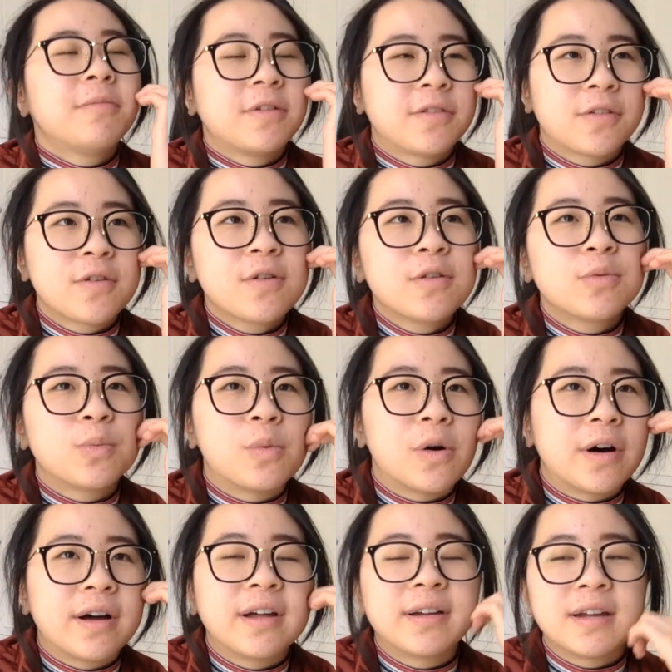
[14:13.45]
The third
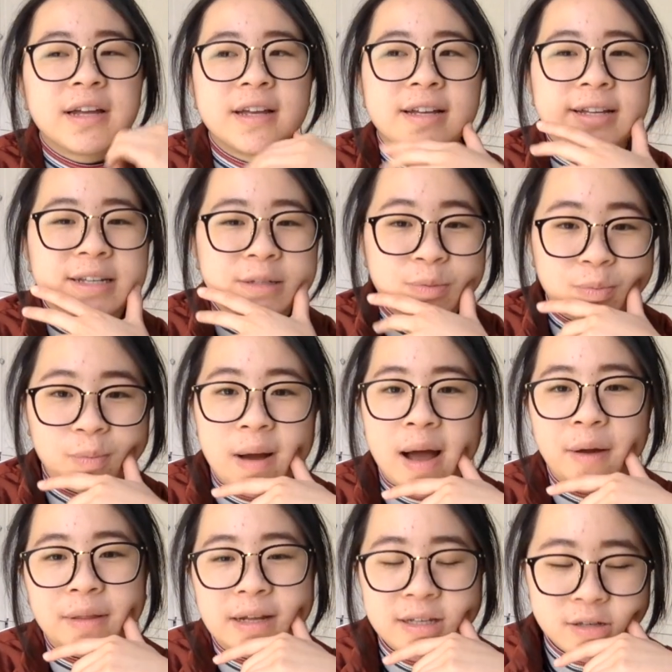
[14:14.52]
one is,
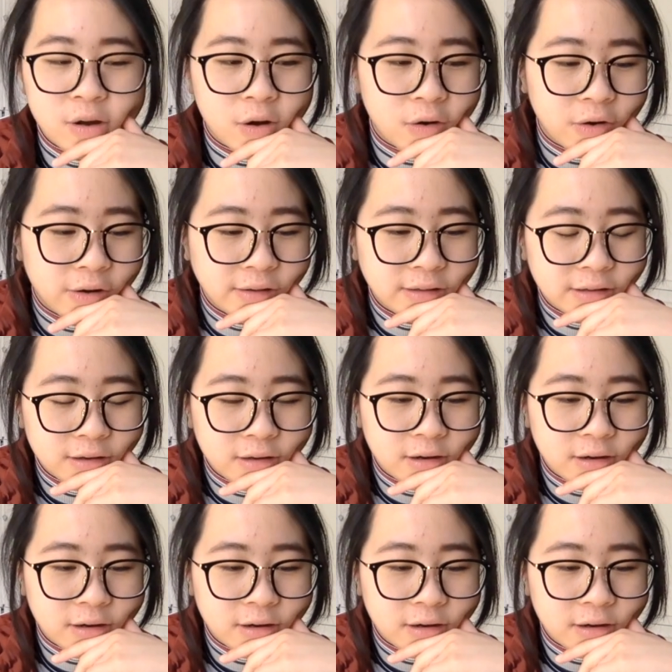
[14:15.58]
wow, that's hard.